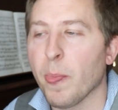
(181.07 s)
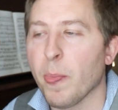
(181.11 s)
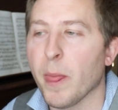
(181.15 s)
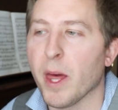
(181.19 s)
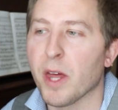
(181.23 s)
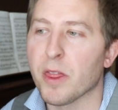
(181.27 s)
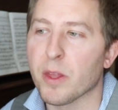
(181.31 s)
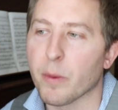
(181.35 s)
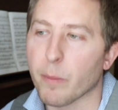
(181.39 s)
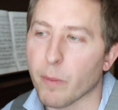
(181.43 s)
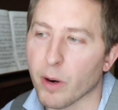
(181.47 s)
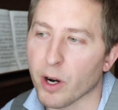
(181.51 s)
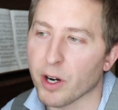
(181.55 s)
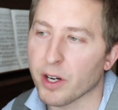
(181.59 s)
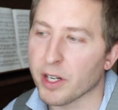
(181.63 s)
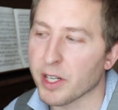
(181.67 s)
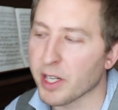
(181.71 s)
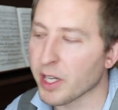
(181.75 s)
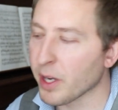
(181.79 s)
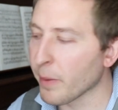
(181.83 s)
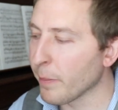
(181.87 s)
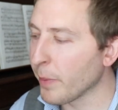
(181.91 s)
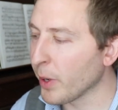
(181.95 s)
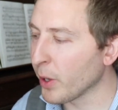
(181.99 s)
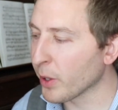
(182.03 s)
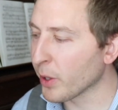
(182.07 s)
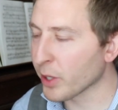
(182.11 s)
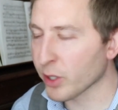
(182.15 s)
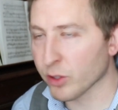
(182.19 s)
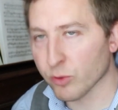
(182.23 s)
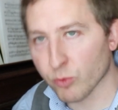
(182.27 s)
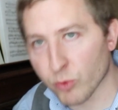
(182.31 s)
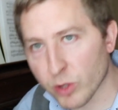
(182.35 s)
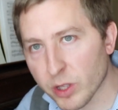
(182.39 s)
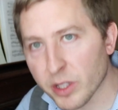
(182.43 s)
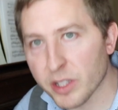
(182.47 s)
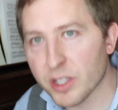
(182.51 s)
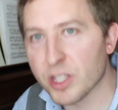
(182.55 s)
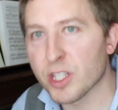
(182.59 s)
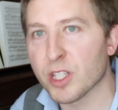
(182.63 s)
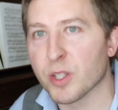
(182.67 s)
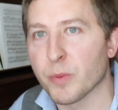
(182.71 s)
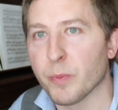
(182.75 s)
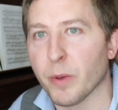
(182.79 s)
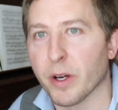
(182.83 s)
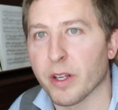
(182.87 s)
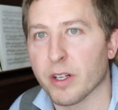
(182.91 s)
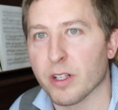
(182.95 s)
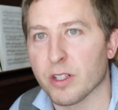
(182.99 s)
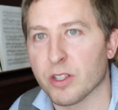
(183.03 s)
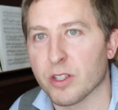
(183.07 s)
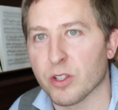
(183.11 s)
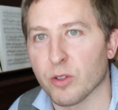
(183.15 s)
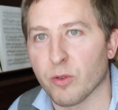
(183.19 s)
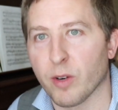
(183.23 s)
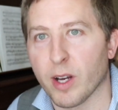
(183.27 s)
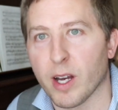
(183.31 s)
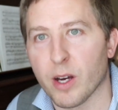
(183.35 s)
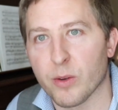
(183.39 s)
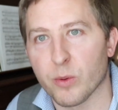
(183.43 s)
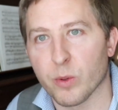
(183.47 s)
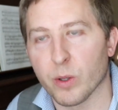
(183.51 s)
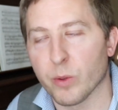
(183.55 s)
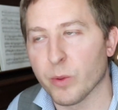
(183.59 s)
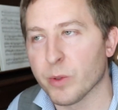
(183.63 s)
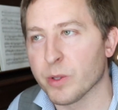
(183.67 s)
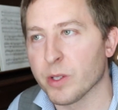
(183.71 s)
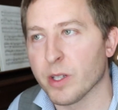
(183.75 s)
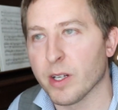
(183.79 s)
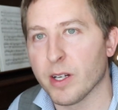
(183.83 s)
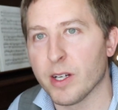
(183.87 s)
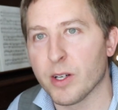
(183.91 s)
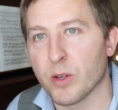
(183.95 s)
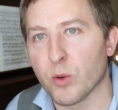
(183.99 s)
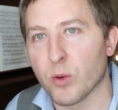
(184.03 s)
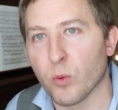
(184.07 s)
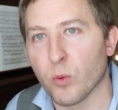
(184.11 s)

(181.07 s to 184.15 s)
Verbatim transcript: And the marketing component really spun us around where it was like